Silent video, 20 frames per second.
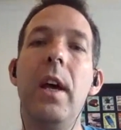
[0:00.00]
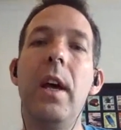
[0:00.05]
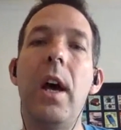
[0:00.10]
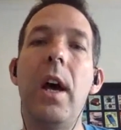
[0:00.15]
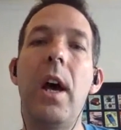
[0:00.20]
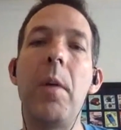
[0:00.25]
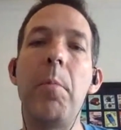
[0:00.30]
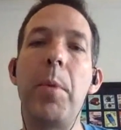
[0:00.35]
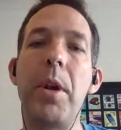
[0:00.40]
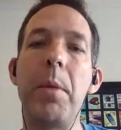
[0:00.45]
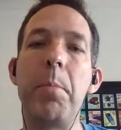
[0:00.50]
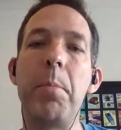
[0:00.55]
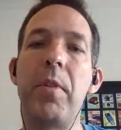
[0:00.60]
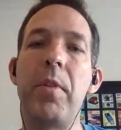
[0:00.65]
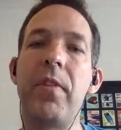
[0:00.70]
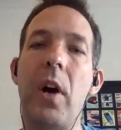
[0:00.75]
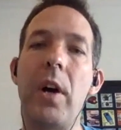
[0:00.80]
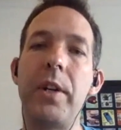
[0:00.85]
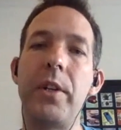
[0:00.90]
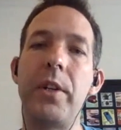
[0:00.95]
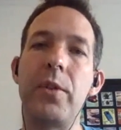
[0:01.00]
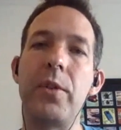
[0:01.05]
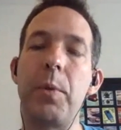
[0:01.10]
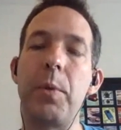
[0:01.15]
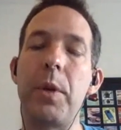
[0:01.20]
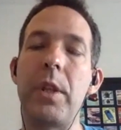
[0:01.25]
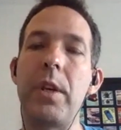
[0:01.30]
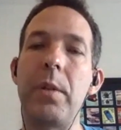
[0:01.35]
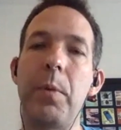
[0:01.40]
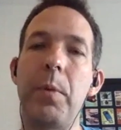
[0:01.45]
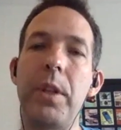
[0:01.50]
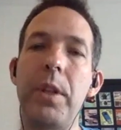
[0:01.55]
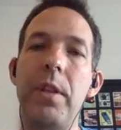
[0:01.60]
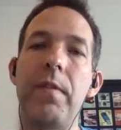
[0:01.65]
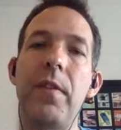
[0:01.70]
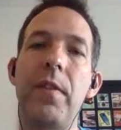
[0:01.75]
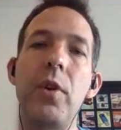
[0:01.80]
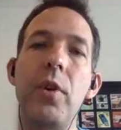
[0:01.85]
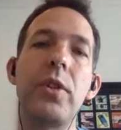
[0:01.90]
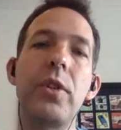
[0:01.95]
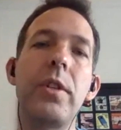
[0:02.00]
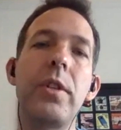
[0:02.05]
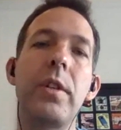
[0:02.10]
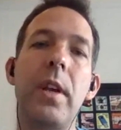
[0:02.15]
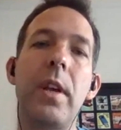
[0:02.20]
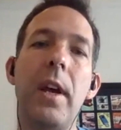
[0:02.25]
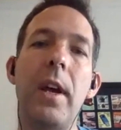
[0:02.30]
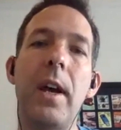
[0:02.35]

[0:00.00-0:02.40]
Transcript: But it provided us with the first